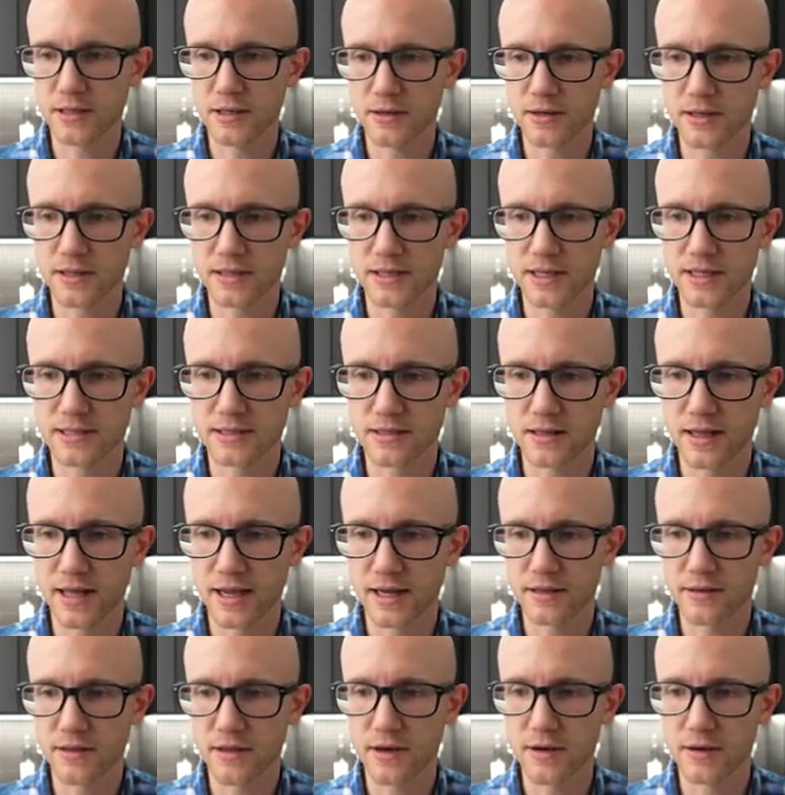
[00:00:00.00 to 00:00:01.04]
you can
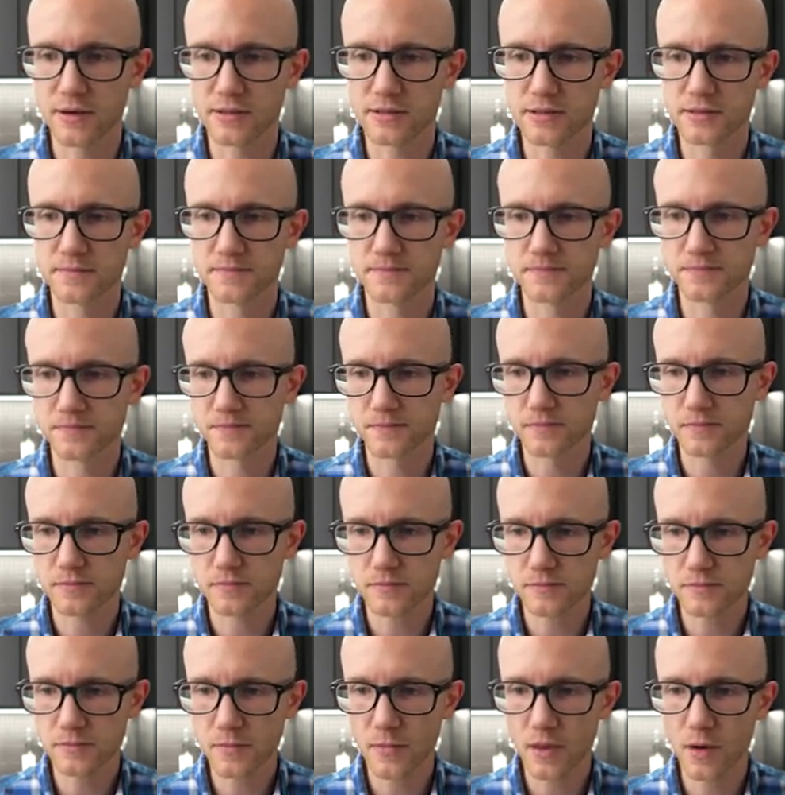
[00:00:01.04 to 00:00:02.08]
deselect those,
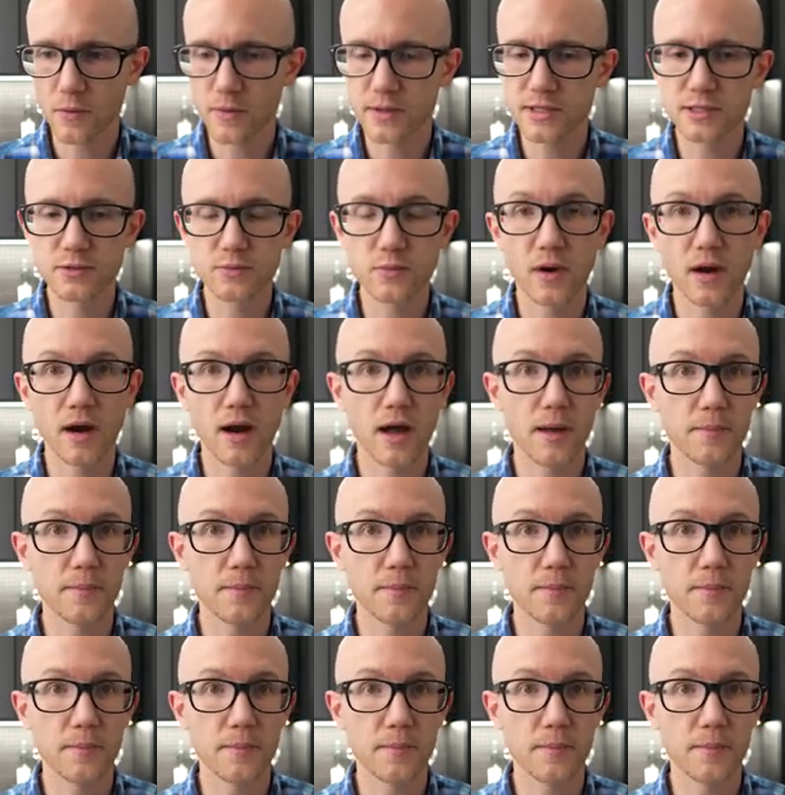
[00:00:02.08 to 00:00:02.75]
which is what